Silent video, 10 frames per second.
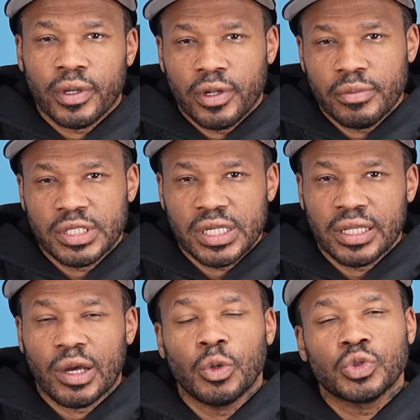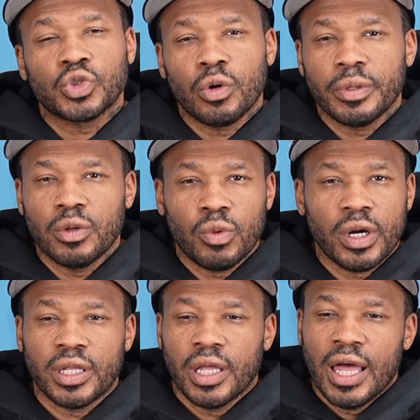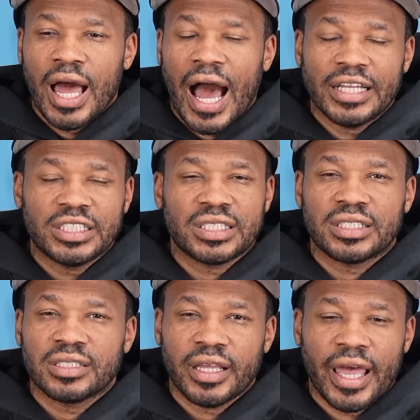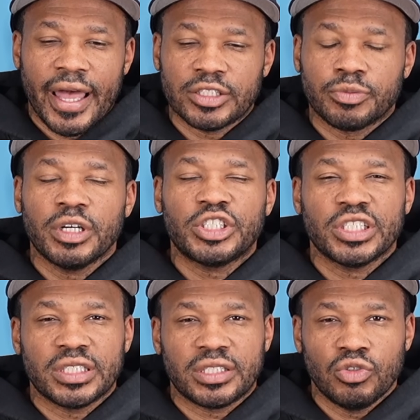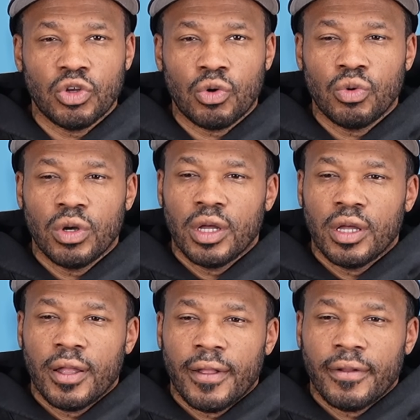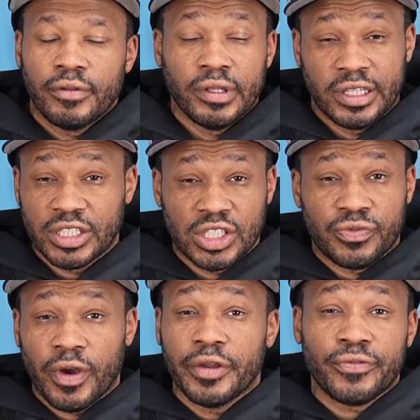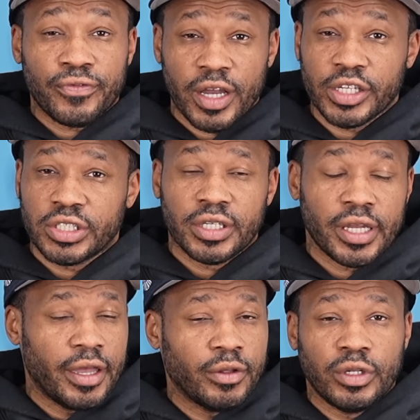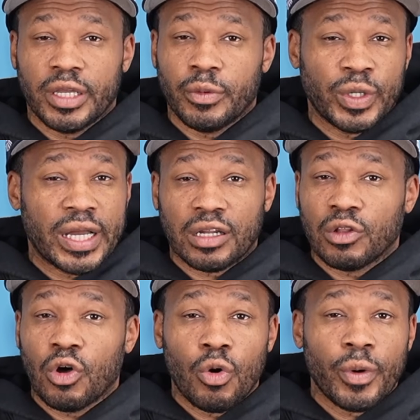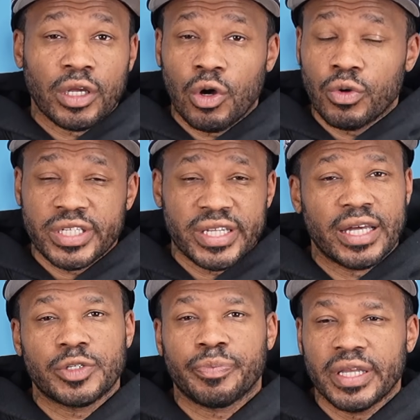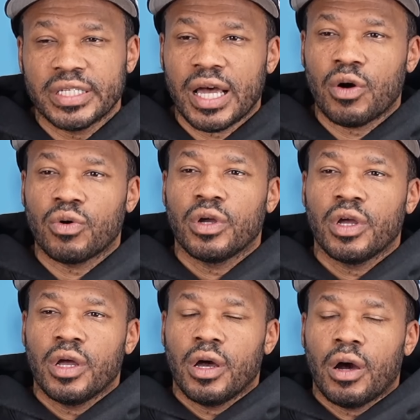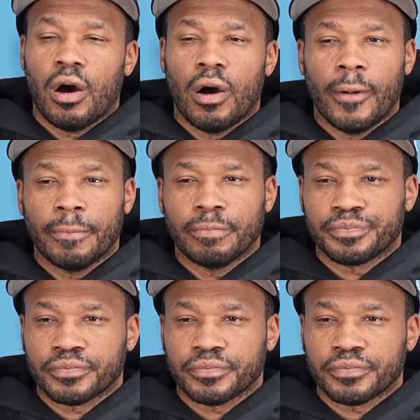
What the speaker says: You know what I'm saying? Like, who's going to be the one? I just, as much as, this is very fresh and we got a long way to go to see how this plays out, I